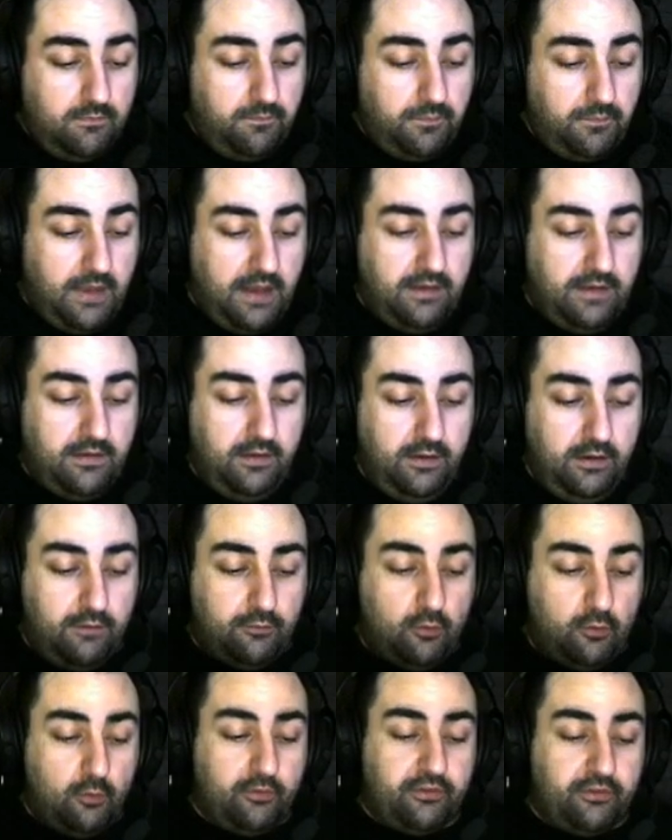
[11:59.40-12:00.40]
And he, of
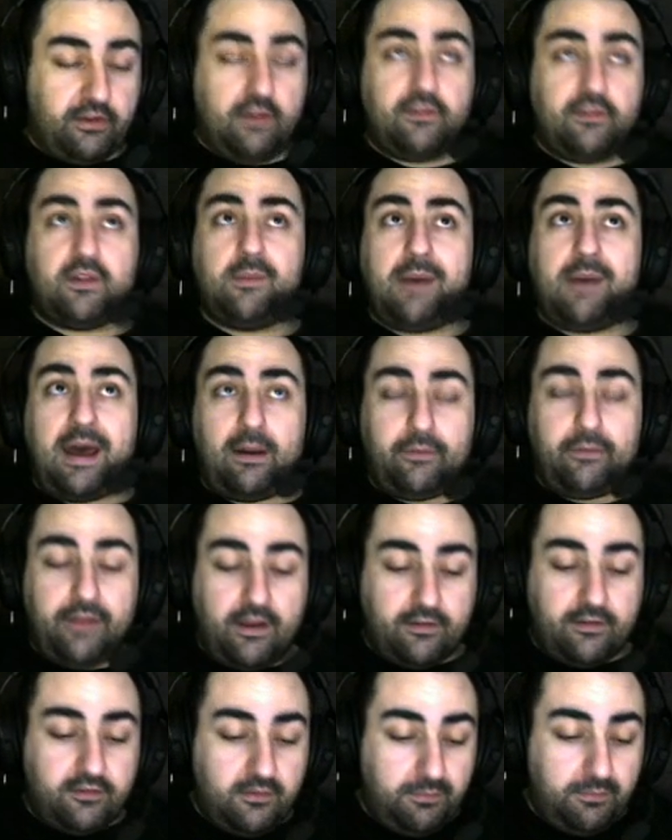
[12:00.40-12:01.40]
course, gives the
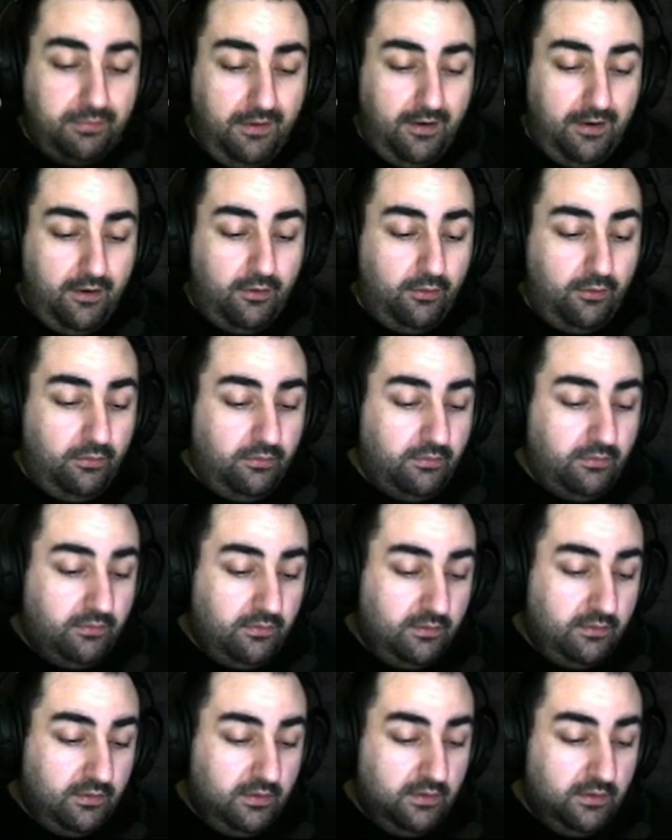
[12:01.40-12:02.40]
battle-tested bow.
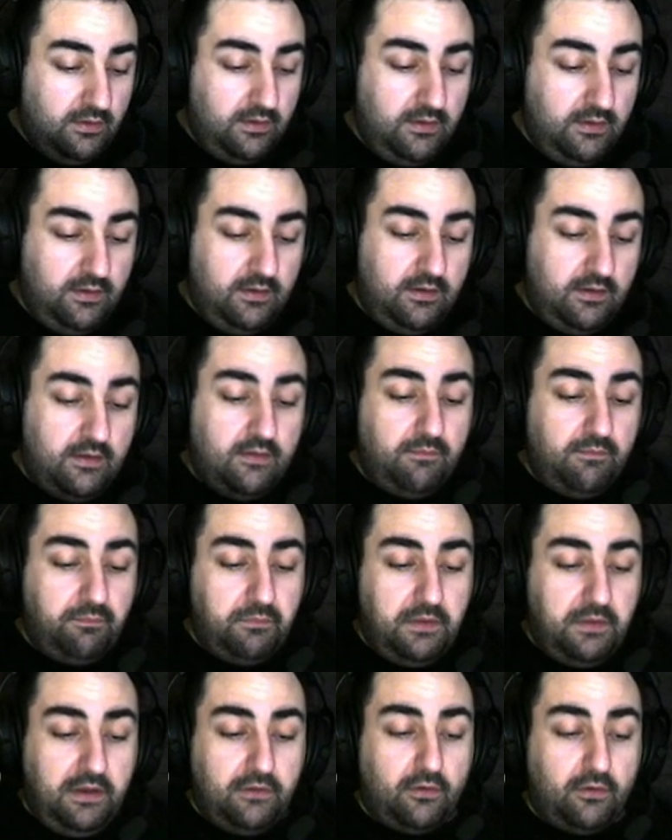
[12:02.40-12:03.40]

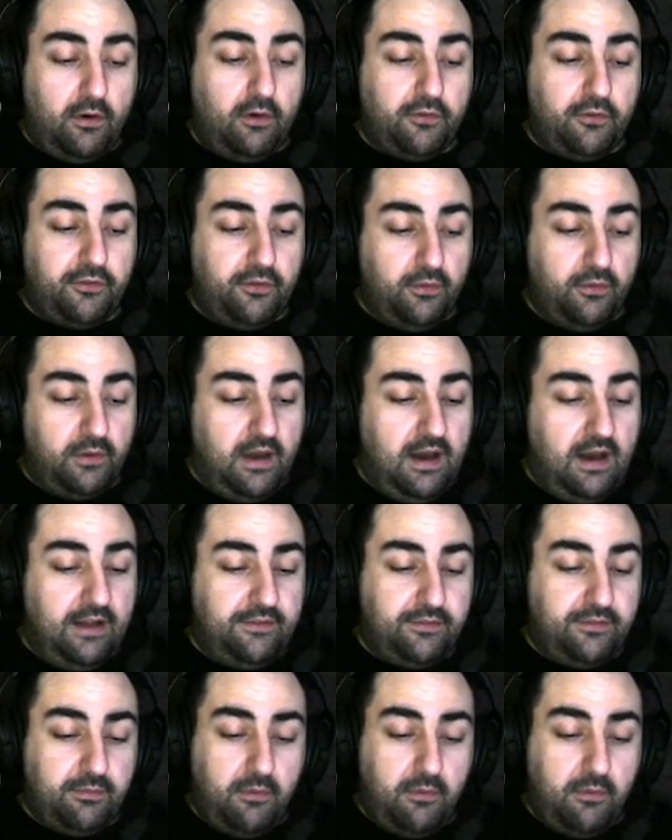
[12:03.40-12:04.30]
He's also got some